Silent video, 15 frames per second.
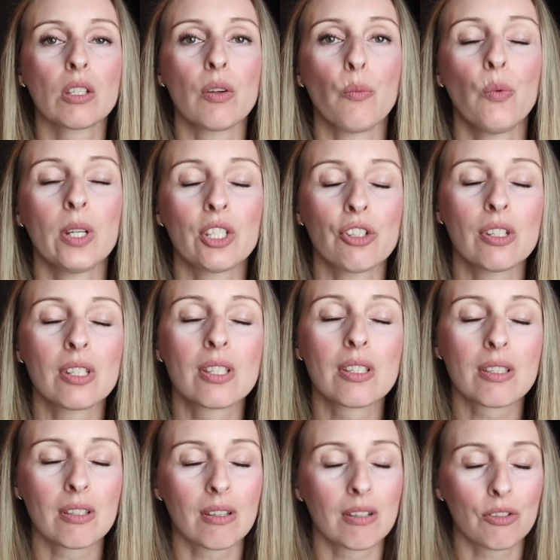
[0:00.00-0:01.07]
which
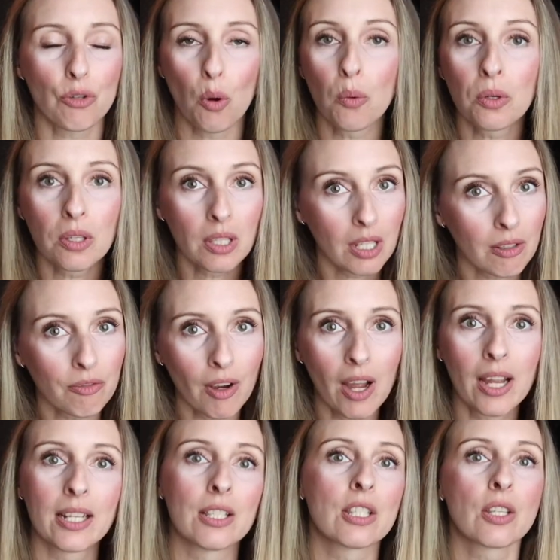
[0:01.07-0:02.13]
is totally fine.